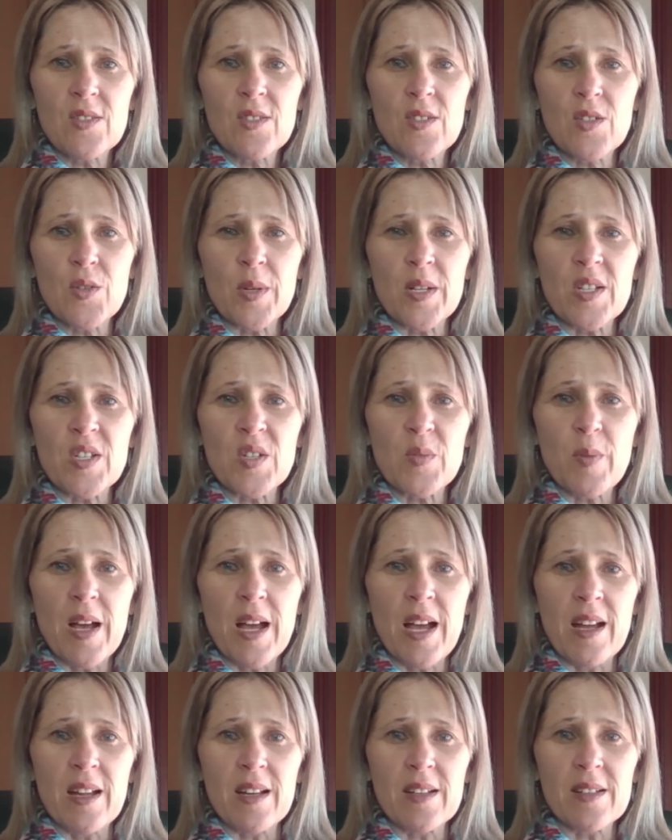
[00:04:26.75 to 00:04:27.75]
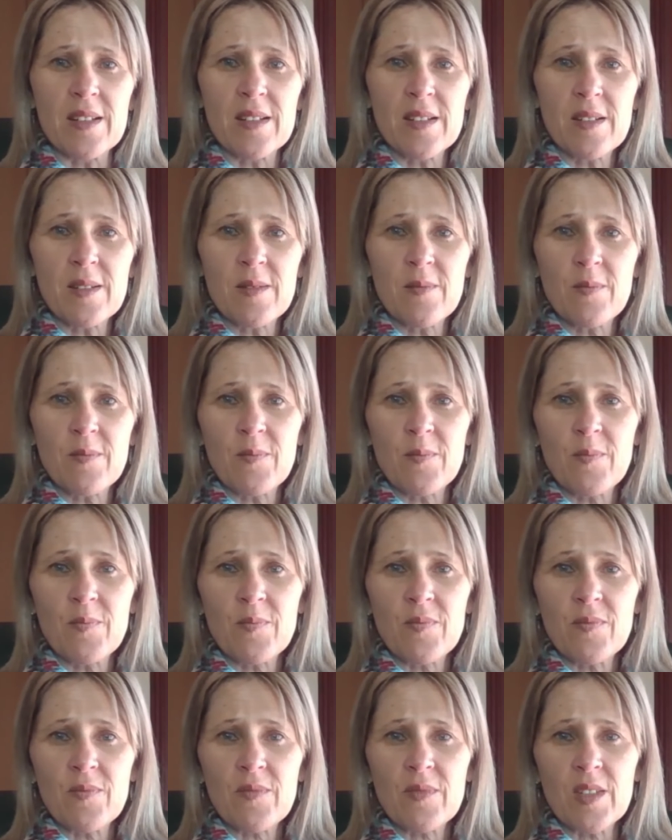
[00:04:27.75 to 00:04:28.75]
to expand
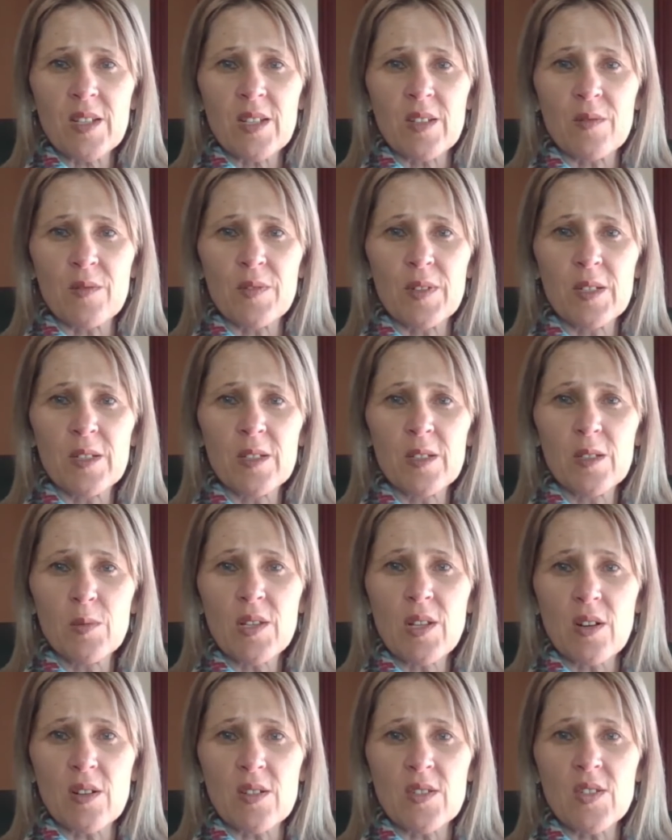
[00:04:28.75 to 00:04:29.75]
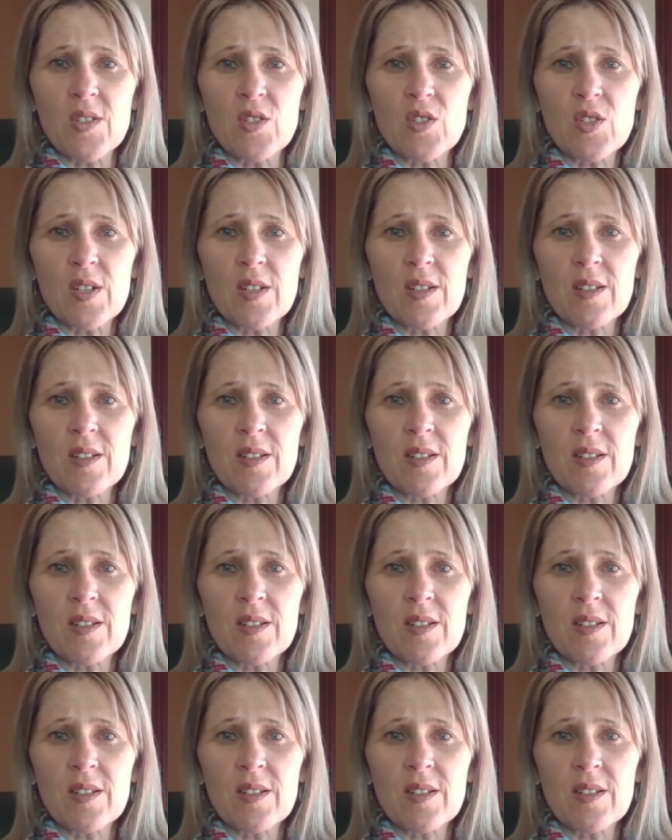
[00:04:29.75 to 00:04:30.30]
and fill with oxygen.